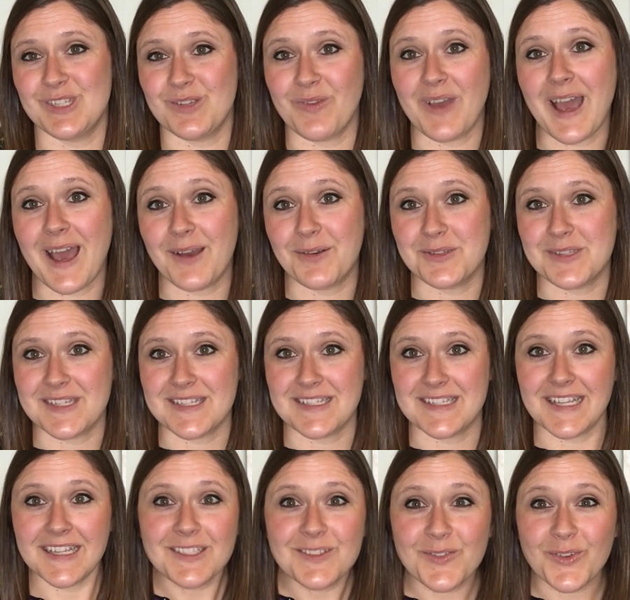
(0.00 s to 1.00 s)
of how
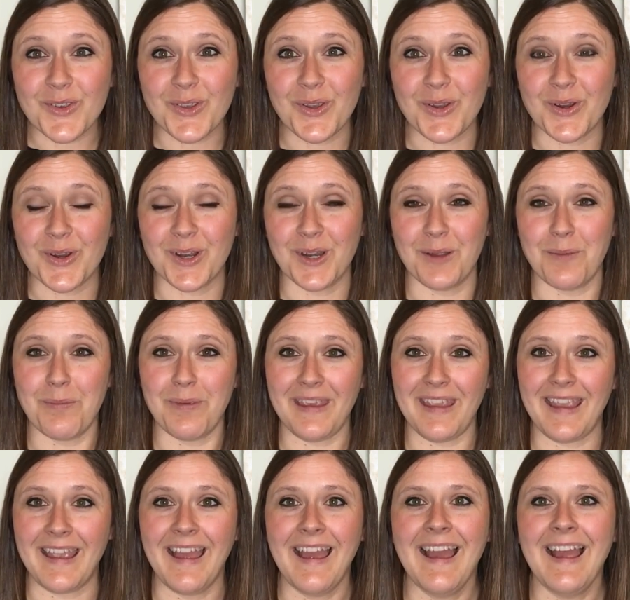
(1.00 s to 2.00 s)
successful you're going to
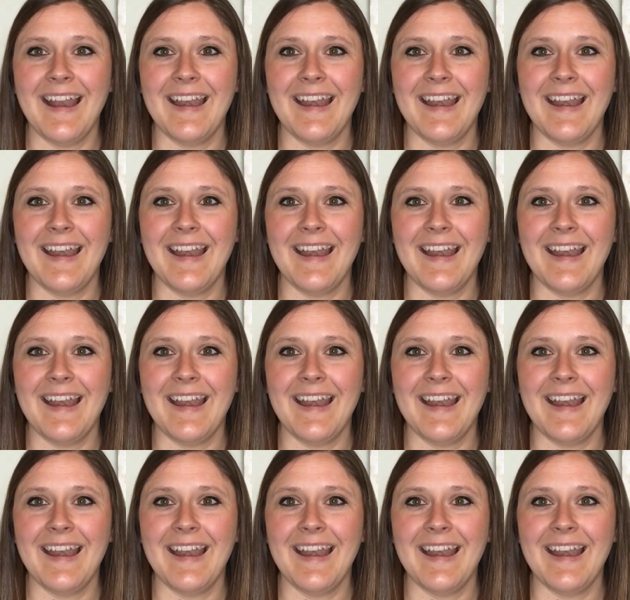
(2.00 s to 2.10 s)
be,